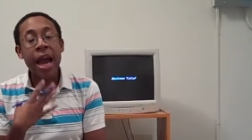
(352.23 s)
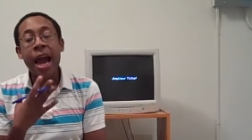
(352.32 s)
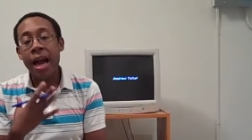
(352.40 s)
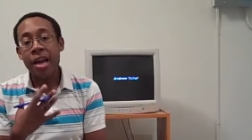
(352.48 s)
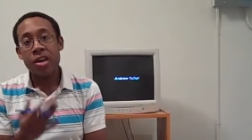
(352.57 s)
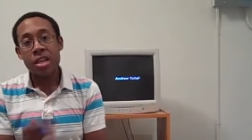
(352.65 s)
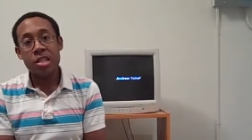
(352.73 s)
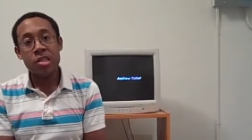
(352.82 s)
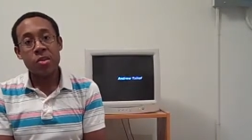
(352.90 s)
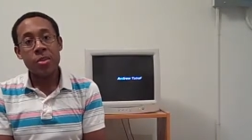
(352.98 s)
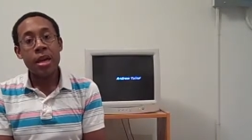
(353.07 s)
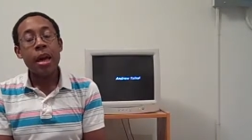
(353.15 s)
I couldn't
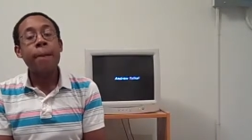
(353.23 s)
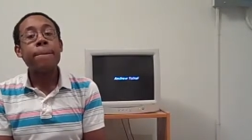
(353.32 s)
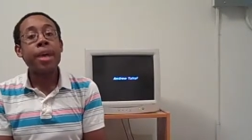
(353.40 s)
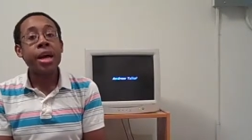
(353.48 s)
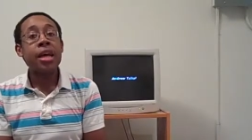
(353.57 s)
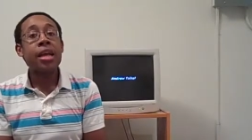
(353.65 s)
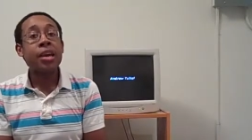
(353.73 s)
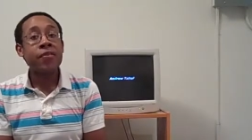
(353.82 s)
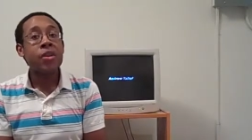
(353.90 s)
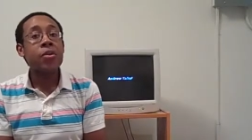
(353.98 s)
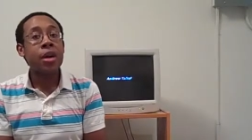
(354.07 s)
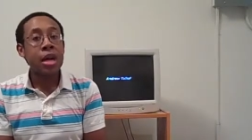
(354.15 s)
do it. But
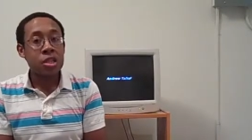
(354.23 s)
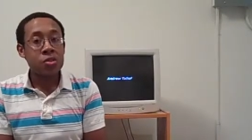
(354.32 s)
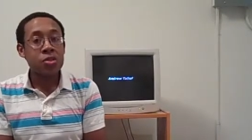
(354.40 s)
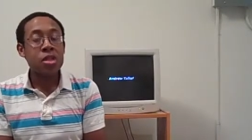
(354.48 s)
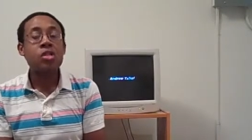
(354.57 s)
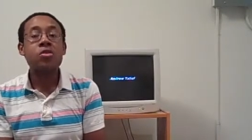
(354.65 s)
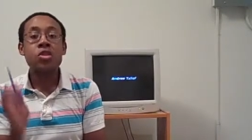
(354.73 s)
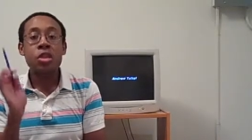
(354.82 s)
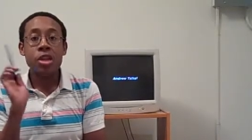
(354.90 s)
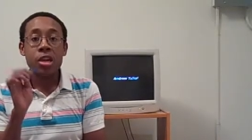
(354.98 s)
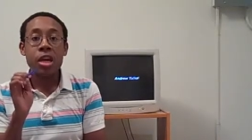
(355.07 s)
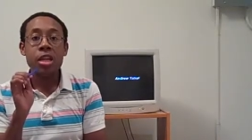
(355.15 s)
if you are interested, you
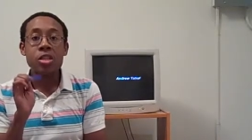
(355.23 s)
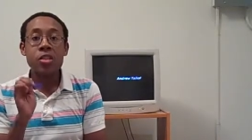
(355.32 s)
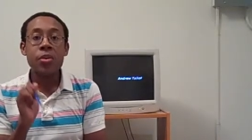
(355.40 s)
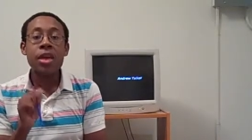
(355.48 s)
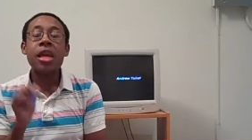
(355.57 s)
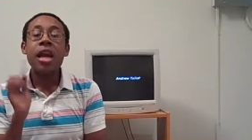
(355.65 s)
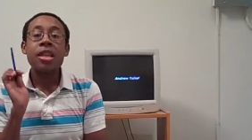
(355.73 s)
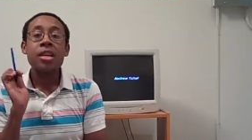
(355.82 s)
should look into it.